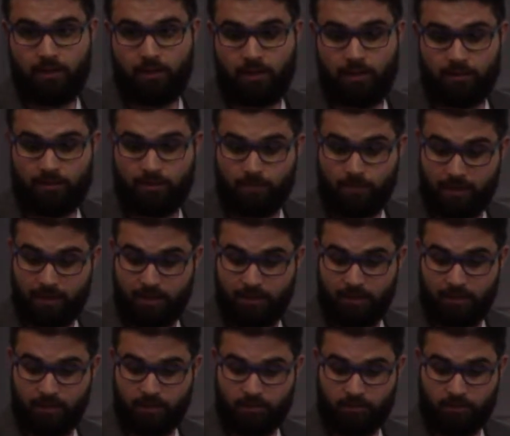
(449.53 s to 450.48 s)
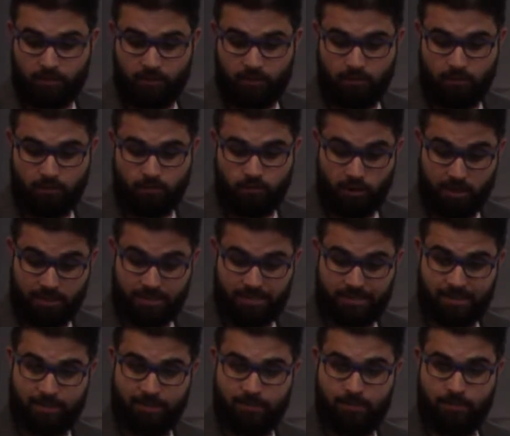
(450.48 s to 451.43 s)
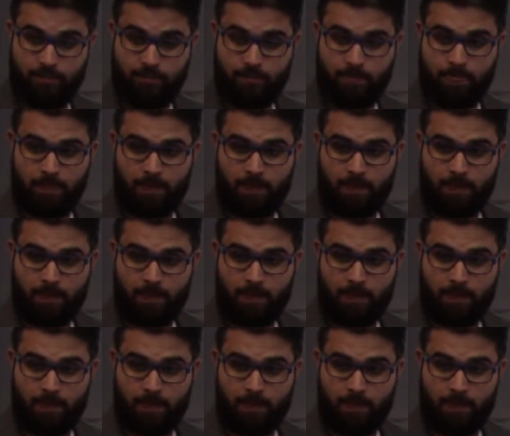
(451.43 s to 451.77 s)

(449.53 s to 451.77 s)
At the beginning it's written translated,